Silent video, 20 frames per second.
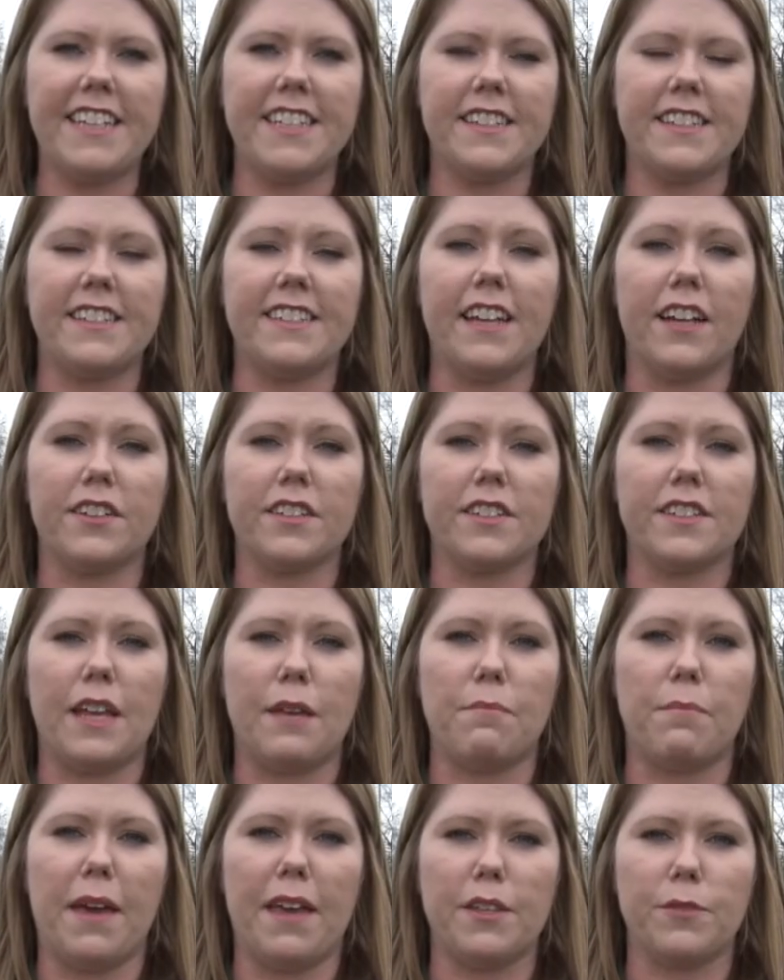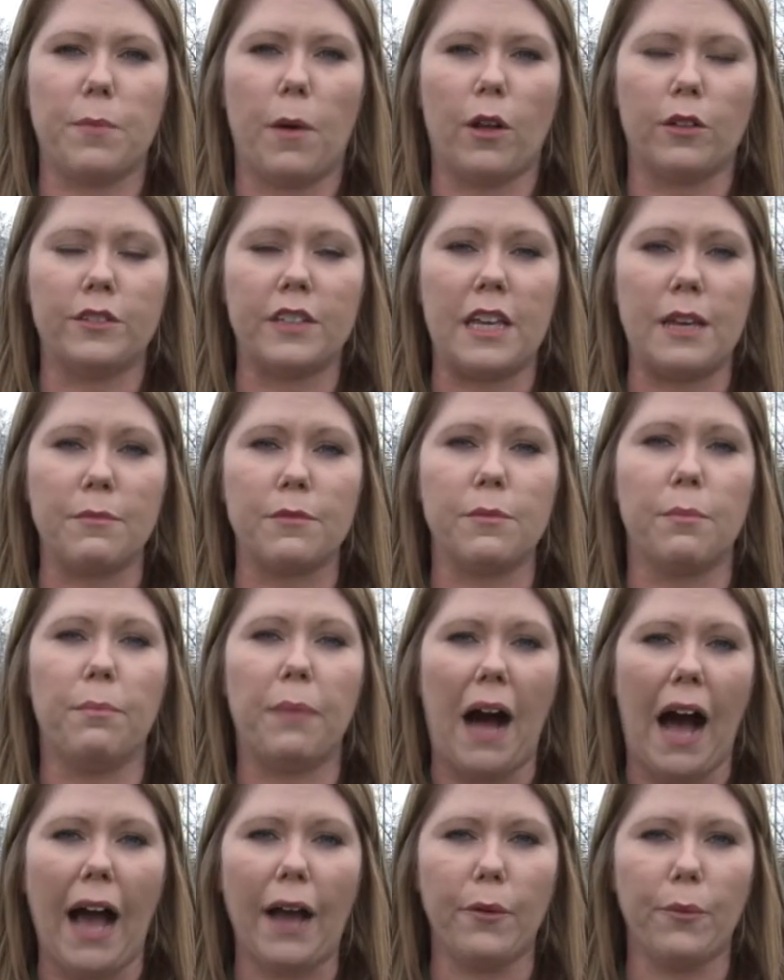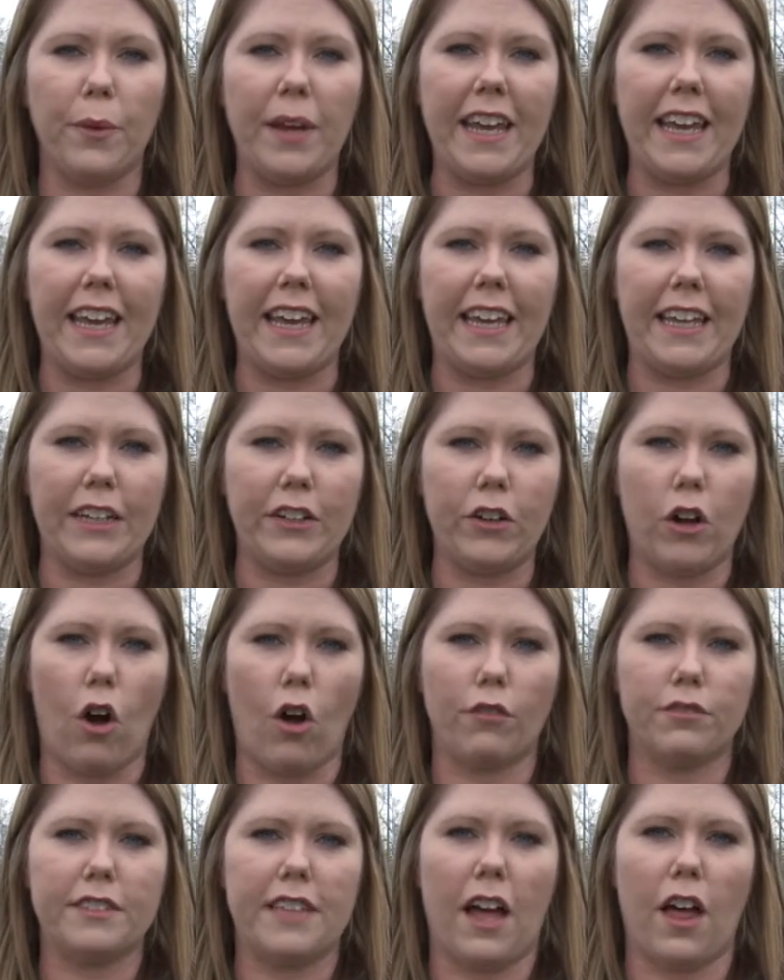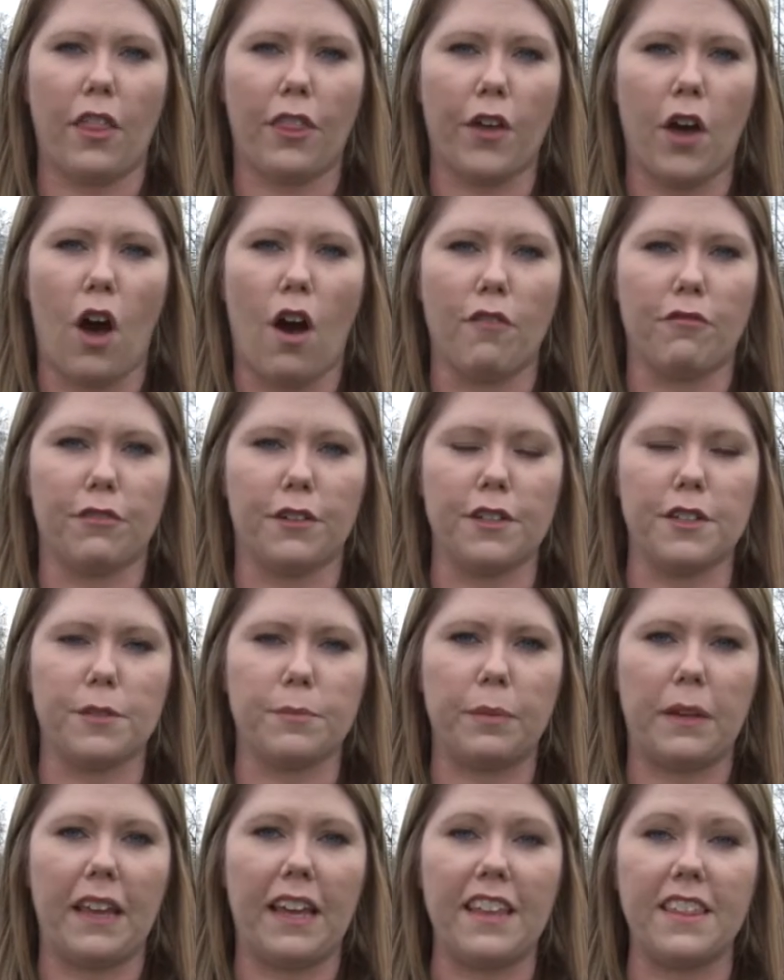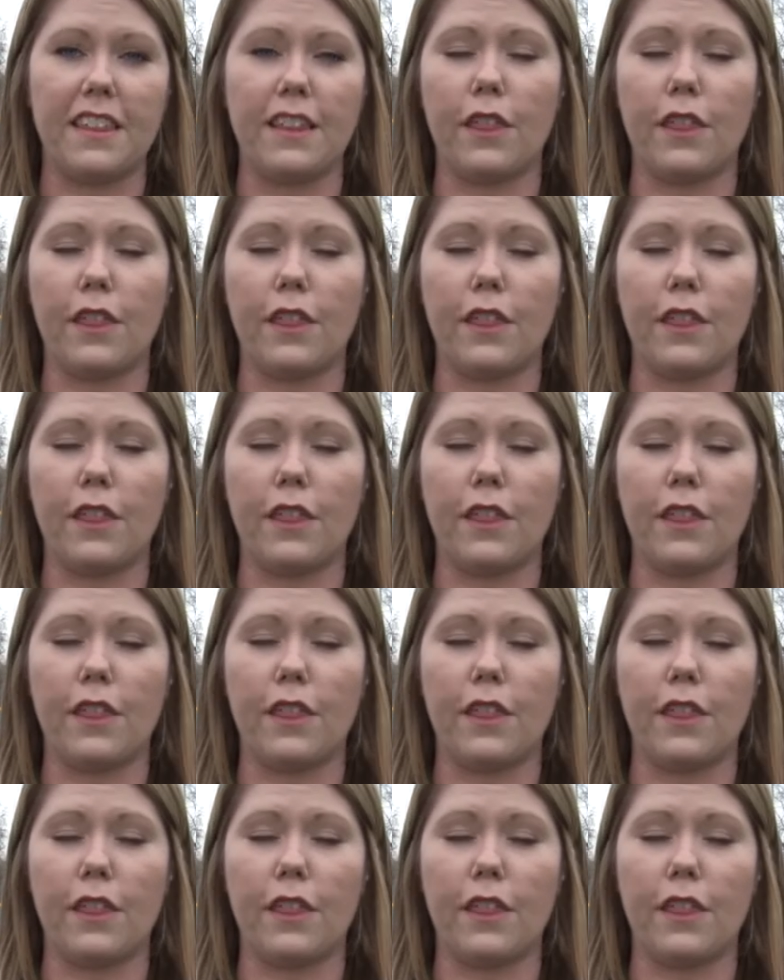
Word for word: into the Delta State baseball team's bye week in Gulf South Conference play.